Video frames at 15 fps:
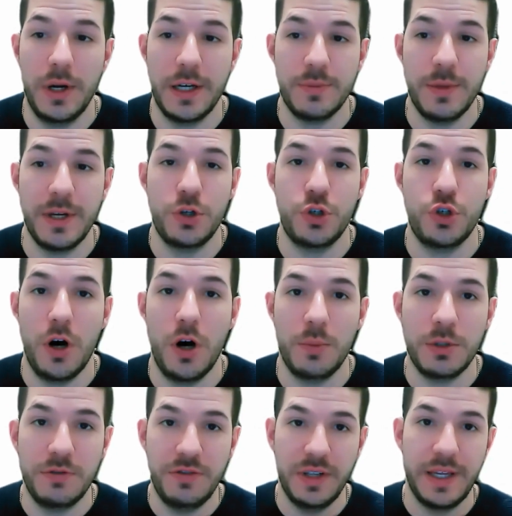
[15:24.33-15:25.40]
as many
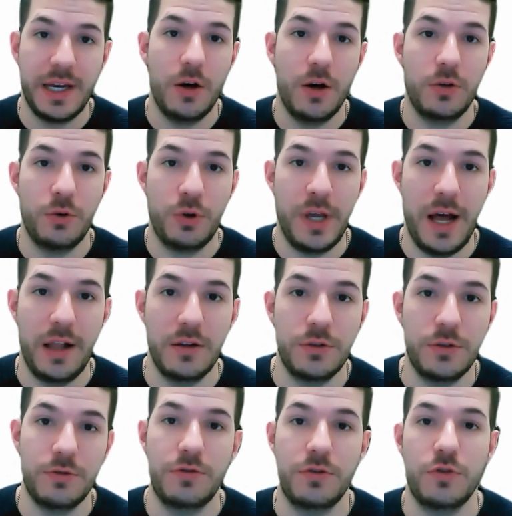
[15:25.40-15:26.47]
jobs filling out their
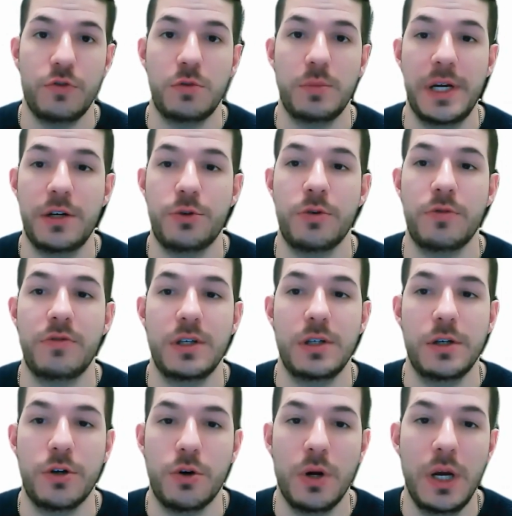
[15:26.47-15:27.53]
calendar for the remainder of the
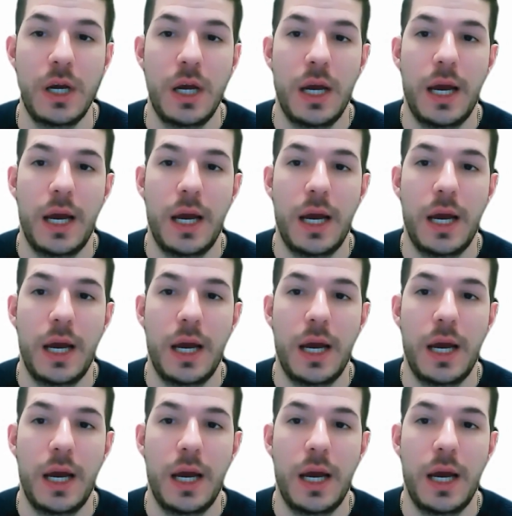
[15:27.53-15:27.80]
year,